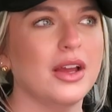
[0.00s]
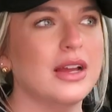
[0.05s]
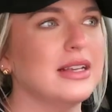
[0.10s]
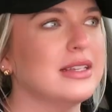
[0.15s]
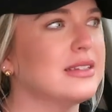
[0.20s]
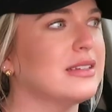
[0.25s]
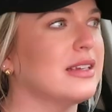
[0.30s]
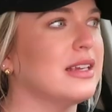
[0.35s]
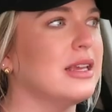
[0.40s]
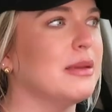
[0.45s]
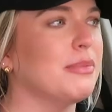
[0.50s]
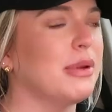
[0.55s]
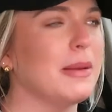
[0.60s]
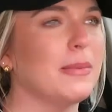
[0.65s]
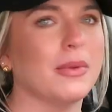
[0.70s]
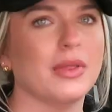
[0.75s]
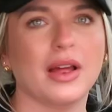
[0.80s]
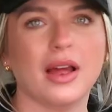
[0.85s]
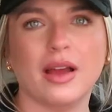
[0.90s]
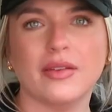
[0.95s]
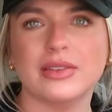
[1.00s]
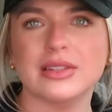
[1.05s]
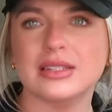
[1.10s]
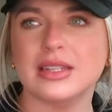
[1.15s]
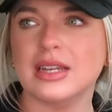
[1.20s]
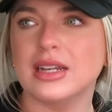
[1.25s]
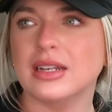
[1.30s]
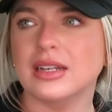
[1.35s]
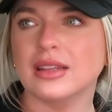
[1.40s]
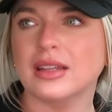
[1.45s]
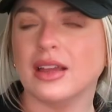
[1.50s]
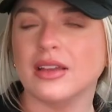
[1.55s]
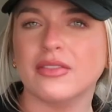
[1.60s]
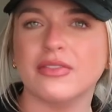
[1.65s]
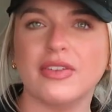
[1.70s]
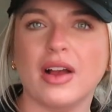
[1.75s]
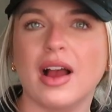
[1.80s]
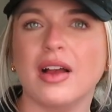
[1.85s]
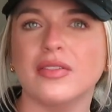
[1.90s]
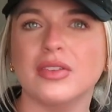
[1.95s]
seeing people that I haven't seen in, like,
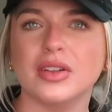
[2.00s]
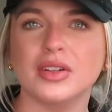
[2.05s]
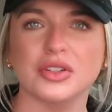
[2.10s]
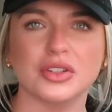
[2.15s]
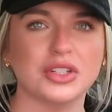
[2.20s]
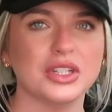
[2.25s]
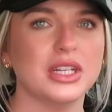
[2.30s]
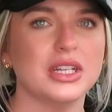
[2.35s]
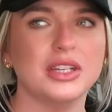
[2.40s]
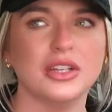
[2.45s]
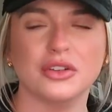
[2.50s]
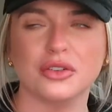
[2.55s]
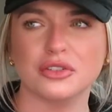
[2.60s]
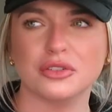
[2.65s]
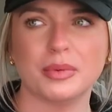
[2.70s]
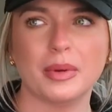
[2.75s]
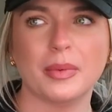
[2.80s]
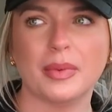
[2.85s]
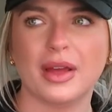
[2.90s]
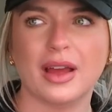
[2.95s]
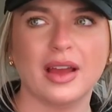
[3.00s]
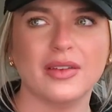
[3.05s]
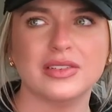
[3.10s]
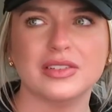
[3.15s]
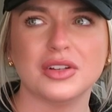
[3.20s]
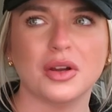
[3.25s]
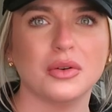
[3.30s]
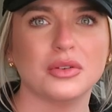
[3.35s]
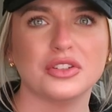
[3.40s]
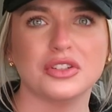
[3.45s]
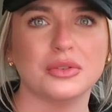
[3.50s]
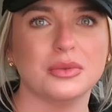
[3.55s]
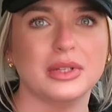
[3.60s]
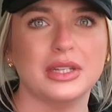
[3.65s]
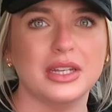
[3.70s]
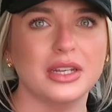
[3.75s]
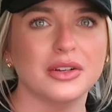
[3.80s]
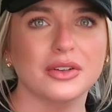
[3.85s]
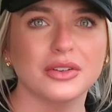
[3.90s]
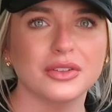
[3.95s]
5 years, 10 years, people that I haven't talked to in
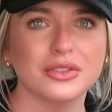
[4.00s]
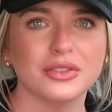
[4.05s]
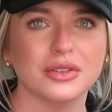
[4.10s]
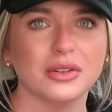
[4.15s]
years,